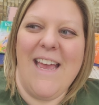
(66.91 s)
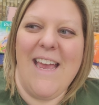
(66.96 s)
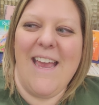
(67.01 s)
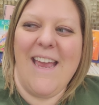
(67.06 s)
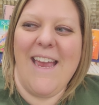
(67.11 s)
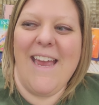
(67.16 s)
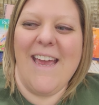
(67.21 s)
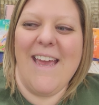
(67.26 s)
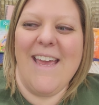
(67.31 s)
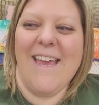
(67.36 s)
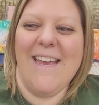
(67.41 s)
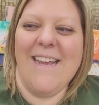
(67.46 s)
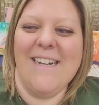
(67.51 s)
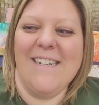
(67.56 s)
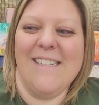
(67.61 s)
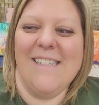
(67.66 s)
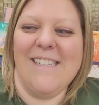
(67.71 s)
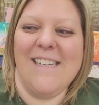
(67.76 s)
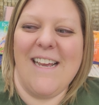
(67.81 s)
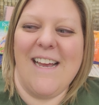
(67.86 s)

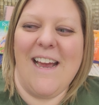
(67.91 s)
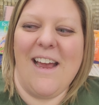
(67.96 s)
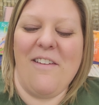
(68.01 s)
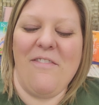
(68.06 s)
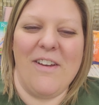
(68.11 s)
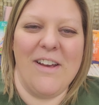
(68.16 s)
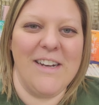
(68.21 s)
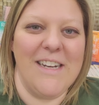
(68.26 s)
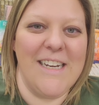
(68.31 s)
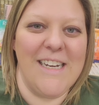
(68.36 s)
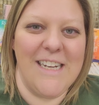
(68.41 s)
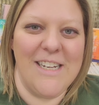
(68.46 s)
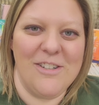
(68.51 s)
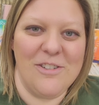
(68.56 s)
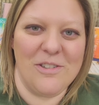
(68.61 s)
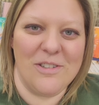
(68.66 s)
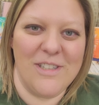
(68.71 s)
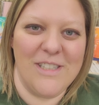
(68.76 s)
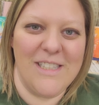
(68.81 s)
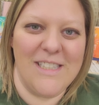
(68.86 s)
And I found it
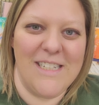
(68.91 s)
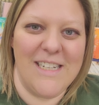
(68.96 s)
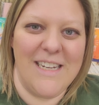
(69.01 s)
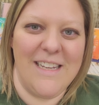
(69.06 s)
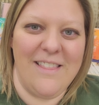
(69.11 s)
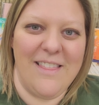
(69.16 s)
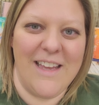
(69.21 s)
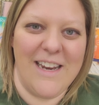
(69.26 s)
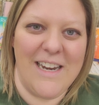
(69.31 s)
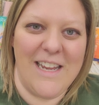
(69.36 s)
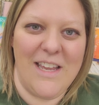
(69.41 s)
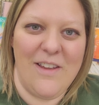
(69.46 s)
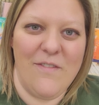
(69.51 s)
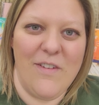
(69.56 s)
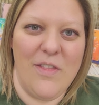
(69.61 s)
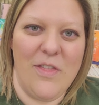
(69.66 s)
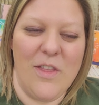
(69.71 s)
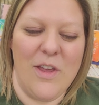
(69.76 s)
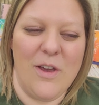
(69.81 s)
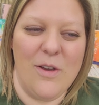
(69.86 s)
interesting that
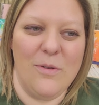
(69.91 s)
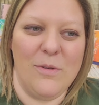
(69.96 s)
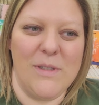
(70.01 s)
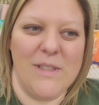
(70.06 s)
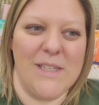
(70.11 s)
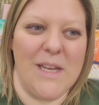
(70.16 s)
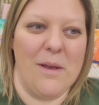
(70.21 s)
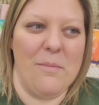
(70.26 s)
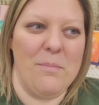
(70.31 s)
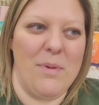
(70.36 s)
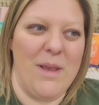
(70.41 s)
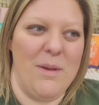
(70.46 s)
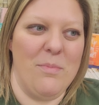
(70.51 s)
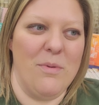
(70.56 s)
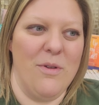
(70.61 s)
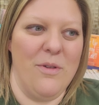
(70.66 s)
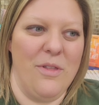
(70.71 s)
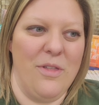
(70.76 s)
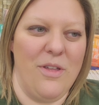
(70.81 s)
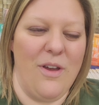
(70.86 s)
even though some
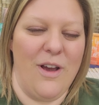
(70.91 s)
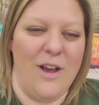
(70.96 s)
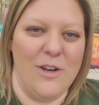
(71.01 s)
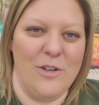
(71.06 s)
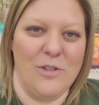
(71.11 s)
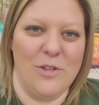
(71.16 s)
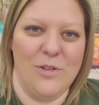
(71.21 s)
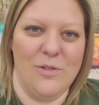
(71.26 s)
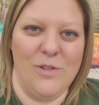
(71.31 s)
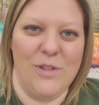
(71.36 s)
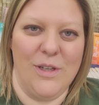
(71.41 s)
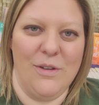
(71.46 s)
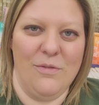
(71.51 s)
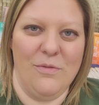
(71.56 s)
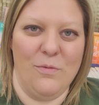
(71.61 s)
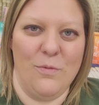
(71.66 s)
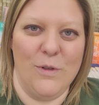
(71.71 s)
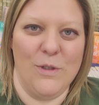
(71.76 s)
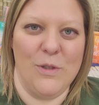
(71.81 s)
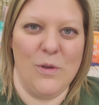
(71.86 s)
people thought
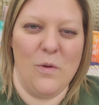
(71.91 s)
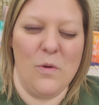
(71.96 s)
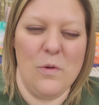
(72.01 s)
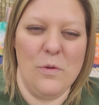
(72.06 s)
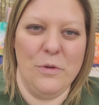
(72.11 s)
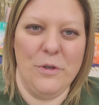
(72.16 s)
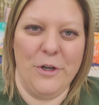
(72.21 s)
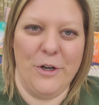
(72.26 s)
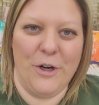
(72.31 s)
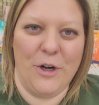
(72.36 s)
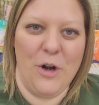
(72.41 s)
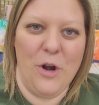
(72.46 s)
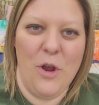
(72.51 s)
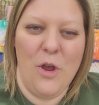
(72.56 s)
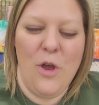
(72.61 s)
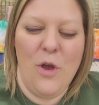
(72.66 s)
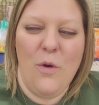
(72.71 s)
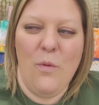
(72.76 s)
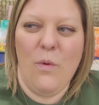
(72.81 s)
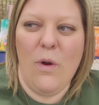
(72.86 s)
Joseph was older,
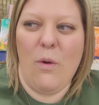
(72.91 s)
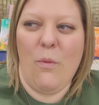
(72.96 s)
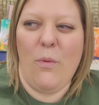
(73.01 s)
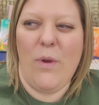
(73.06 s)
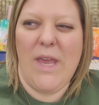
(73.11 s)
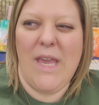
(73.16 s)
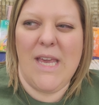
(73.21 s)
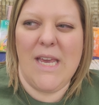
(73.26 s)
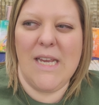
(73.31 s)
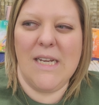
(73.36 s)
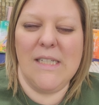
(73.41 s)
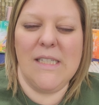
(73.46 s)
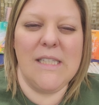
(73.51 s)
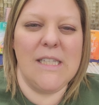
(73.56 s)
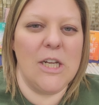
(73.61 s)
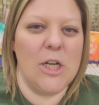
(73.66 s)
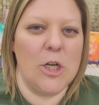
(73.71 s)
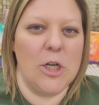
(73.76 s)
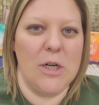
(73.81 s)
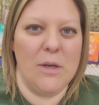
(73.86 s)
what we
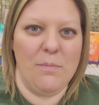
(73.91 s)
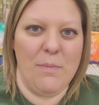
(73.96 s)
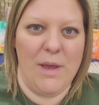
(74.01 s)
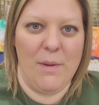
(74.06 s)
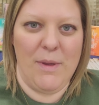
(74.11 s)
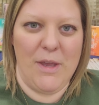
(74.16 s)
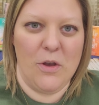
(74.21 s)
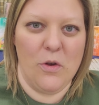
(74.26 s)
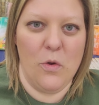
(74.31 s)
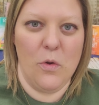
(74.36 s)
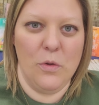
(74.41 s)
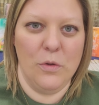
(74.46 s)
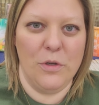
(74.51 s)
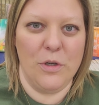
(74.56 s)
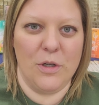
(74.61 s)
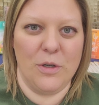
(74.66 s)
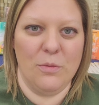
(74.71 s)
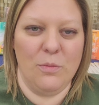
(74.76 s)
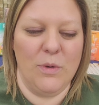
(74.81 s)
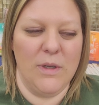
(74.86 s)
considered maybe
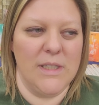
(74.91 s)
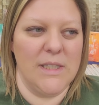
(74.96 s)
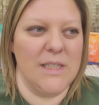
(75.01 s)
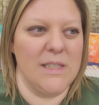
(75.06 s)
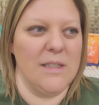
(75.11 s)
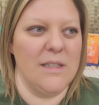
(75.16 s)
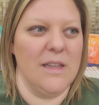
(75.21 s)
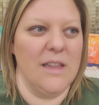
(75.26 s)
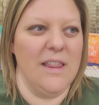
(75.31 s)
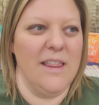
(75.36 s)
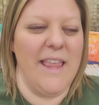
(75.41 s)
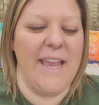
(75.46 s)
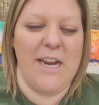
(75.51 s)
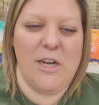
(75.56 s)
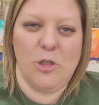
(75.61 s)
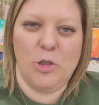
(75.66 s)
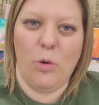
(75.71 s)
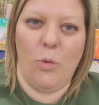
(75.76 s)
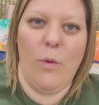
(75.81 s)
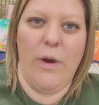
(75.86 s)
older was
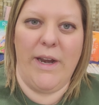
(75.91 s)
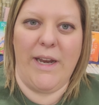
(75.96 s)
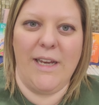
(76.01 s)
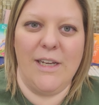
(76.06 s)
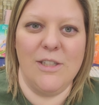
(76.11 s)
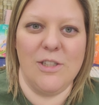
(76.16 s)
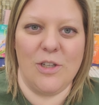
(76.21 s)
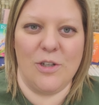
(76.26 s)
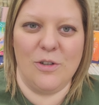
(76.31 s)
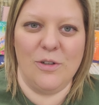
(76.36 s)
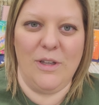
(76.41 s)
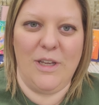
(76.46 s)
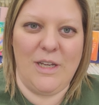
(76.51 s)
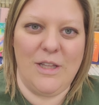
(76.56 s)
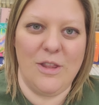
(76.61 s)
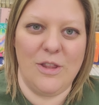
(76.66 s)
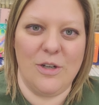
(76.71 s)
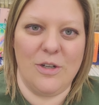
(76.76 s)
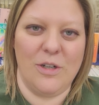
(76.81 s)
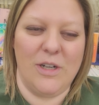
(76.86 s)
late 20s, early
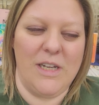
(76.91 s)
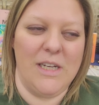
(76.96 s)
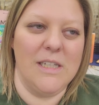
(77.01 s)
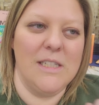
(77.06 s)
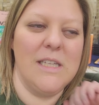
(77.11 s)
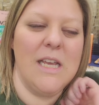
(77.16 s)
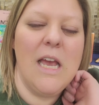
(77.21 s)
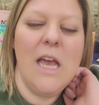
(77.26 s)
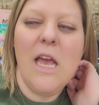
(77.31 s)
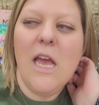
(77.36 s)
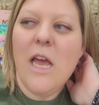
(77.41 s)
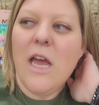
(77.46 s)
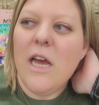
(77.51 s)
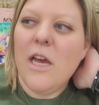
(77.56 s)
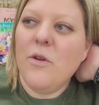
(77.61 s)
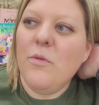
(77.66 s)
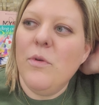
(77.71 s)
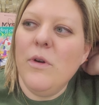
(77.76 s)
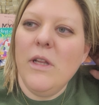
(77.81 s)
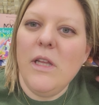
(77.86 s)
30s.
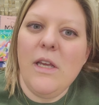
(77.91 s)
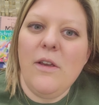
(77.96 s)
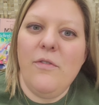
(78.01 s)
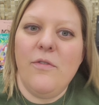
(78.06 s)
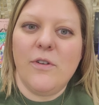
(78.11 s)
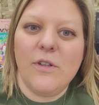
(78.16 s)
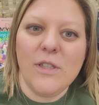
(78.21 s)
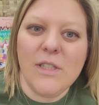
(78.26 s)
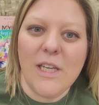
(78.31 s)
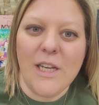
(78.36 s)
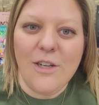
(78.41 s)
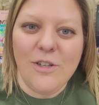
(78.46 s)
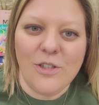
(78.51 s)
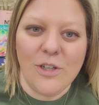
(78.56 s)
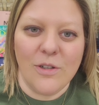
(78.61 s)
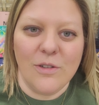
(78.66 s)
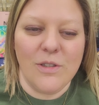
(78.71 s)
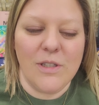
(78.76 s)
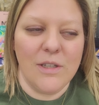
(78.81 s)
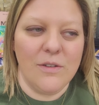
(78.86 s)
And really, for St.
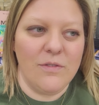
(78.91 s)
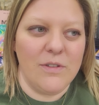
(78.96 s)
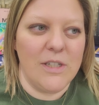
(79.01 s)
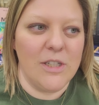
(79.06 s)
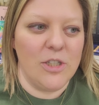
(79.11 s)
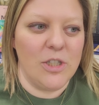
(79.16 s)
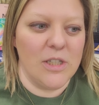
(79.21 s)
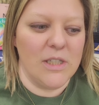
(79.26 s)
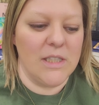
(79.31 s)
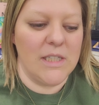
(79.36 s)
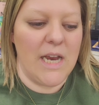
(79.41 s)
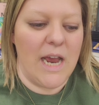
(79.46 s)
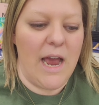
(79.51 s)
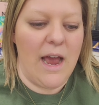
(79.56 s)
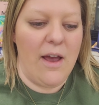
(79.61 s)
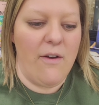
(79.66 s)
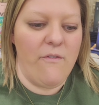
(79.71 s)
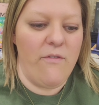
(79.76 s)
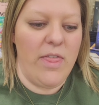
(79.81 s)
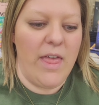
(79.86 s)
Joseph to just
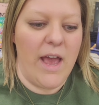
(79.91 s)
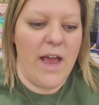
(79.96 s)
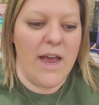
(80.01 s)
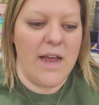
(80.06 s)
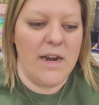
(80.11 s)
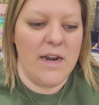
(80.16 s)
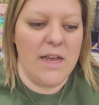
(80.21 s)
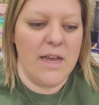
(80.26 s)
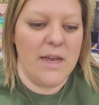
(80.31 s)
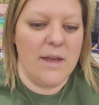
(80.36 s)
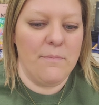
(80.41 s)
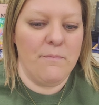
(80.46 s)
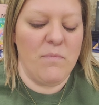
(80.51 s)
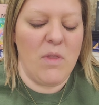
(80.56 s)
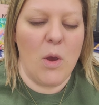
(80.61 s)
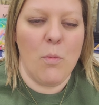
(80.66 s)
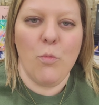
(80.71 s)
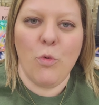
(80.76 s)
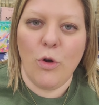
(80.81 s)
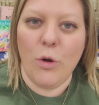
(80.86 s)
have that um,
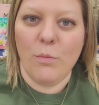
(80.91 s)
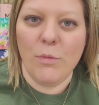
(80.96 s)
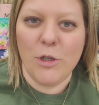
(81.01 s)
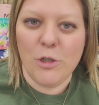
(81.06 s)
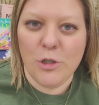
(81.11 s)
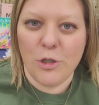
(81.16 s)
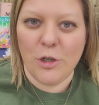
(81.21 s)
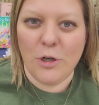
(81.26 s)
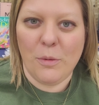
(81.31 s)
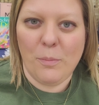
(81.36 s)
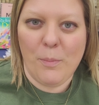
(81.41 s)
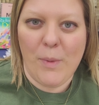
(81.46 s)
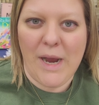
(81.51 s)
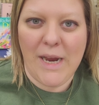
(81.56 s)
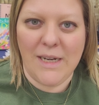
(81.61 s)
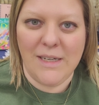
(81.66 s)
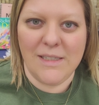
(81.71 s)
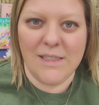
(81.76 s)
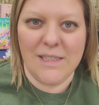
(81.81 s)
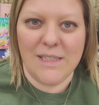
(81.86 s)
more mature
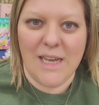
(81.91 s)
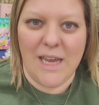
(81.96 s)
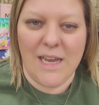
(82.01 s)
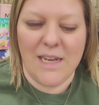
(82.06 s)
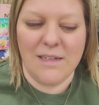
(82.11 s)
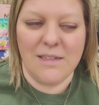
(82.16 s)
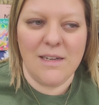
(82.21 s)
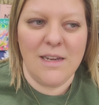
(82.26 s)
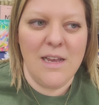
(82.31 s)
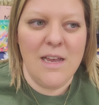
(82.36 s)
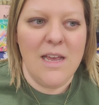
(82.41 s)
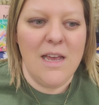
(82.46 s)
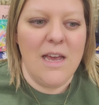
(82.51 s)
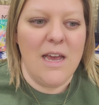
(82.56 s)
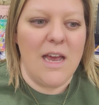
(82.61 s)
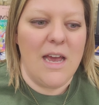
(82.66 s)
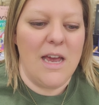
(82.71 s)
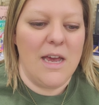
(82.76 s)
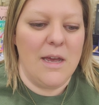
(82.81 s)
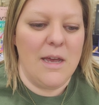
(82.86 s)
mindset
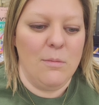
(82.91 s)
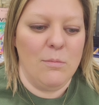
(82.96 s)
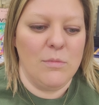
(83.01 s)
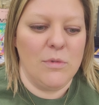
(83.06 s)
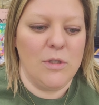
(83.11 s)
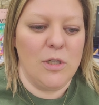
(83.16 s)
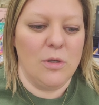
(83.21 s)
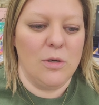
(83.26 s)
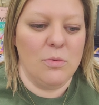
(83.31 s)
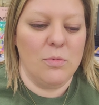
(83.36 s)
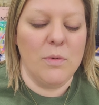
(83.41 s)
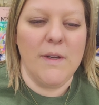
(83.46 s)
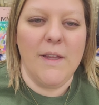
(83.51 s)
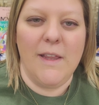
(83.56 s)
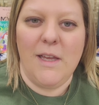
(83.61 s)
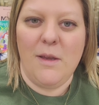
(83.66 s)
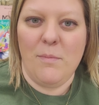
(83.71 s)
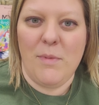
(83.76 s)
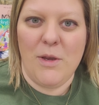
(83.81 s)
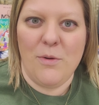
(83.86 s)
um, to
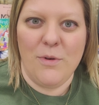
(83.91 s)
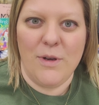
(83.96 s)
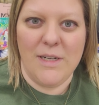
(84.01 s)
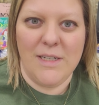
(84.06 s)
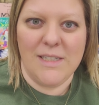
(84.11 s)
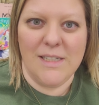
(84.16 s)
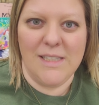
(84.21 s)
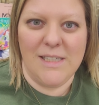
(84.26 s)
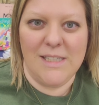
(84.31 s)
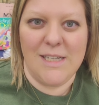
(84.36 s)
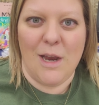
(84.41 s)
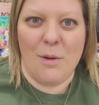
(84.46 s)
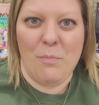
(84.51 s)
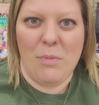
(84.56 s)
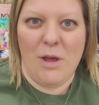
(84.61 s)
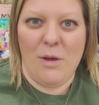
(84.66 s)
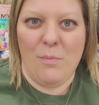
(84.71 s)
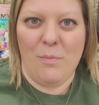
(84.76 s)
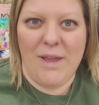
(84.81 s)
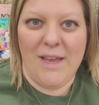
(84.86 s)
really be one to step
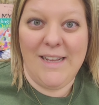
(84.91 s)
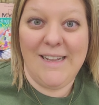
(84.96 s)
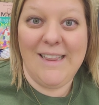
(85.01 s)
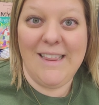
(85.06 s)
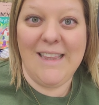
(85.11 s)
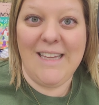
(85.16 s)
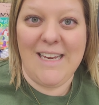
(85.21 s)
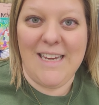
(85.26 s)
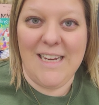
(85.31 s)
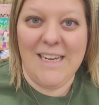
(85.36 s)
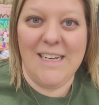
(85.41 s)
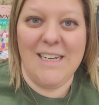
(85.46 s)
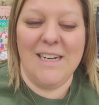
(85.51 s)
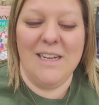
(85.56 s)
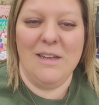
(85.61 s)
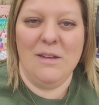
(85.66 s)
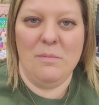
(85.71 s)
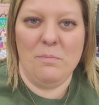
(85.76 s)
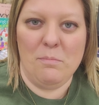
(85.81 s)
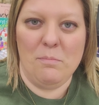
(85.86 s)
up and lead.
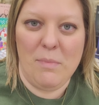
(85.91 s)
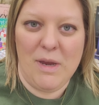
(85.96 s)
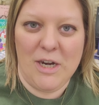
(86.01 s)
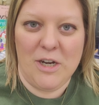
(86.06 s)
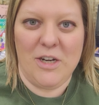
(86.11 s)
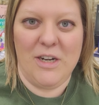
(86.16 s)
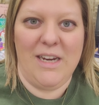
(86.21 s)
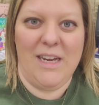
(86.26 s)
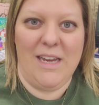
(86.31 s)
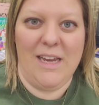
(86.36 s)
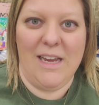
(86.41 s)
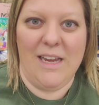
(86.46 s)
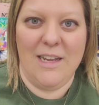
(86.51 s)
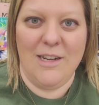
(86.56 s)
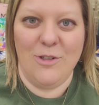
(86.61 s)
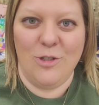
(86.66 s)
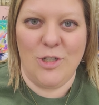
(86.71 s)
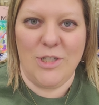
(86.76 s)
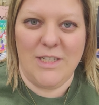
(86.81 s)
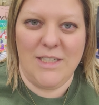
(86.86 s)
Mary
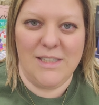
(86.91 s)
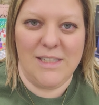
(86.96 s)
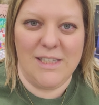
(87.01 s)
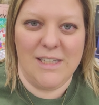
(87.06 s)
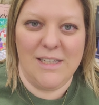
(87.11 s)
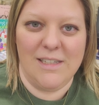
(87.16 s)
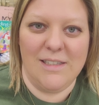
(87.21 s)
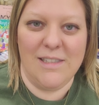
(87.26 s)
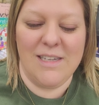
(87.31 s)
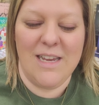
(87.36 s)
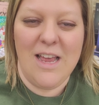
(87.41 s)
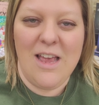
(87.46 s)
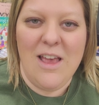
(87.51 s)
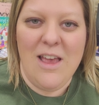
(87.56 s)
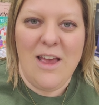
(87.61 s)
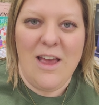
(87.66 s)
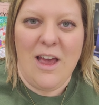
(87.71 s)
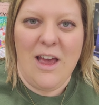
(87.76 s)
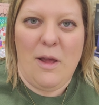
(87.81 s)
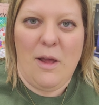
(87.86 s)
and Jesus
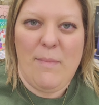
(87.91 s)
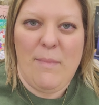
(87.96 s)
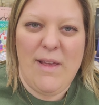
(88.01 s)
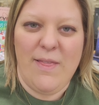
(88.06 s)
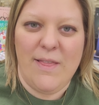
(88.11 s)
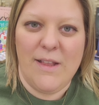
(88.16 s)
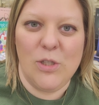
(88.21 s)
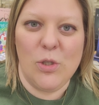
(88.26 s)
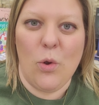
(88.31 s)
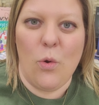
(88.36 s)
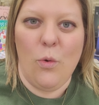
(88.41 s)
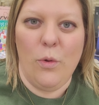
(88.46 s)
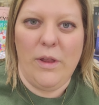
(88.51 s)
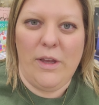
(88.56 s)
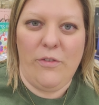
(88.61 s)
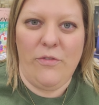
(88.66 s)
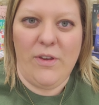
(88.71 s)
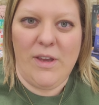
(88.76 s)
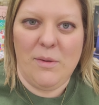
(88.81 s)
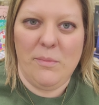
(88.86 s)
um, in this
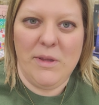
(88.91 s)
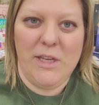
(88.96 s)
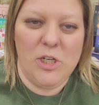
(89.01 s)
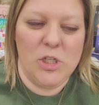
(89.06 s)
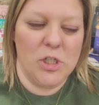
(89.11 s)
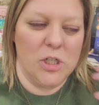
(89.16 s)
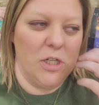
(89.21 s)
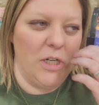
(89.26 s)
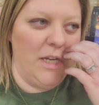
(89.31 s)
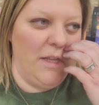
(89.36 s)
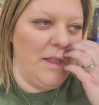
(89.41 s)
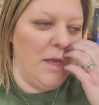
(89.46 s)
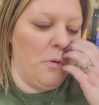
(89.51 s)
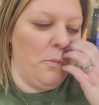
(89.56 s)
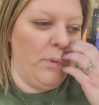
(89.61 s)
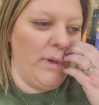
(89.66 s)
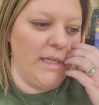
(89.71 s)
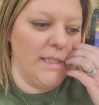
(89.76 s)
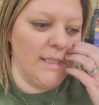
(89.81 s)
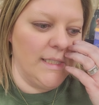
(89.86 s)
holy family journey
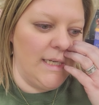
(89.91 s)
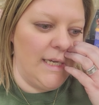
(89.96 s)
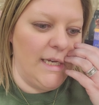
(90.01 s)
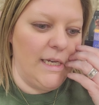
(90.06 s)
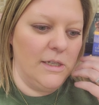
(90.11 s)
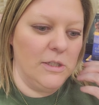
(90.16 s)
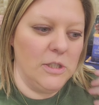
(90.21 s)
that we see.